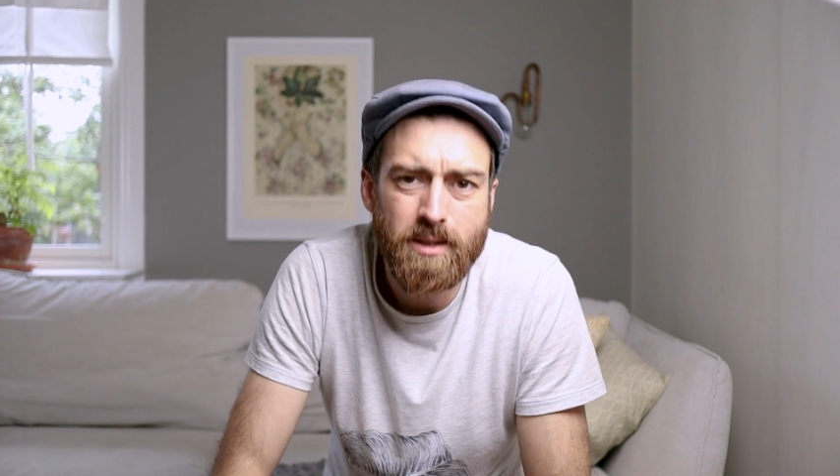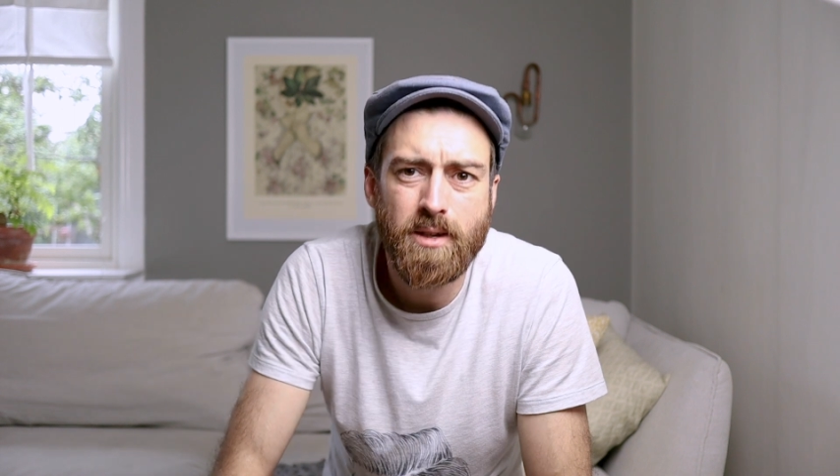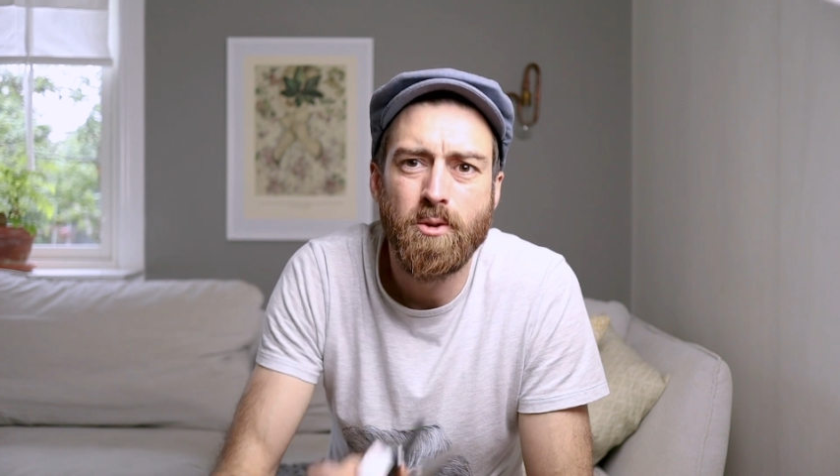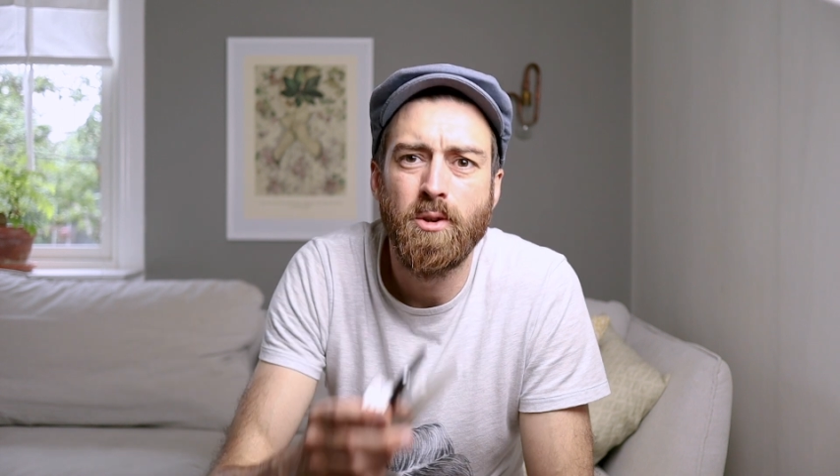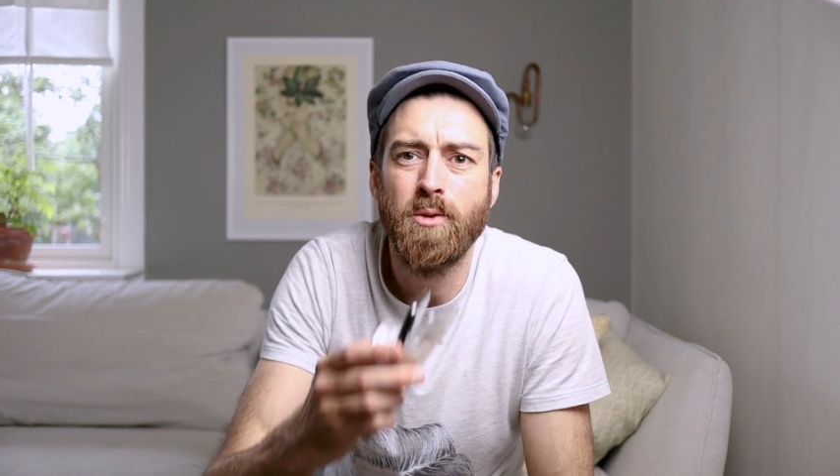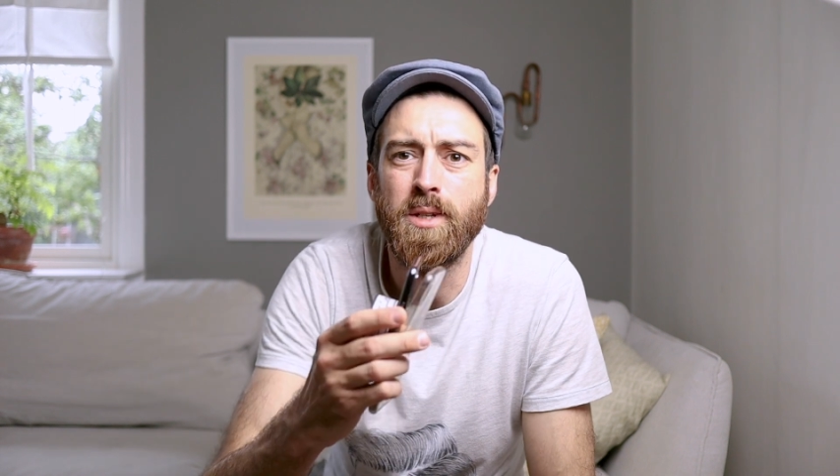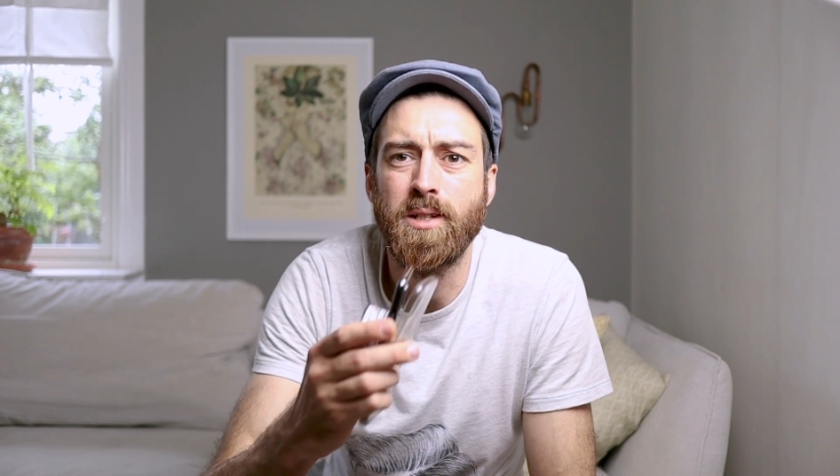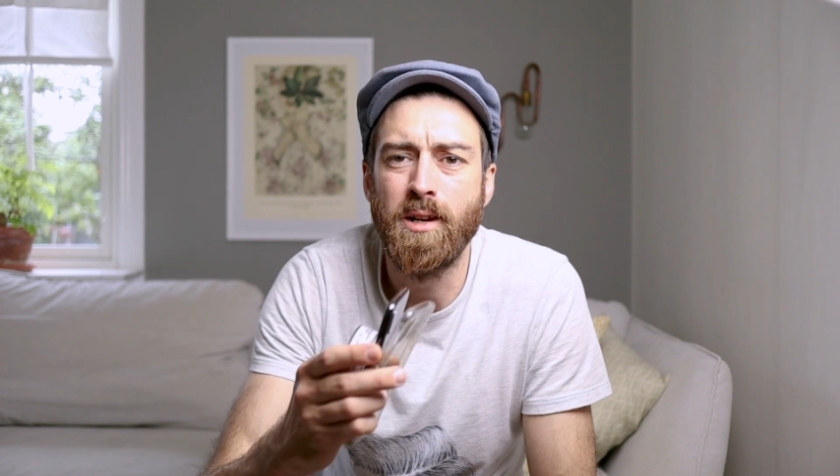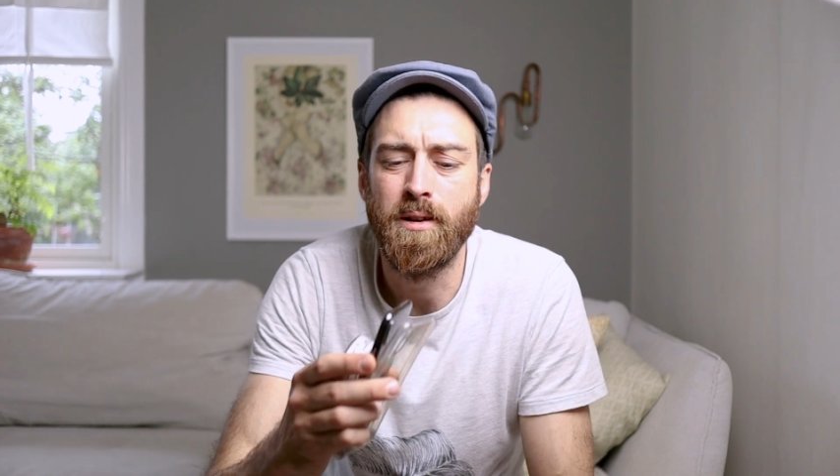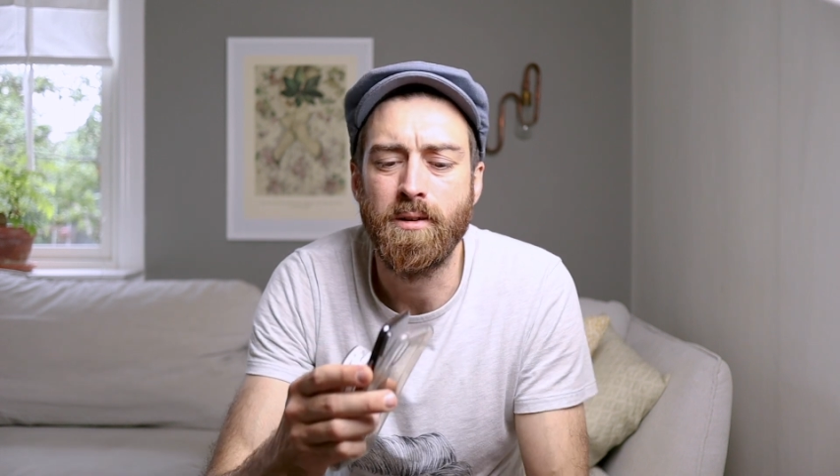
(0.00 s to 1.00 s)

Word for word: is there always a lot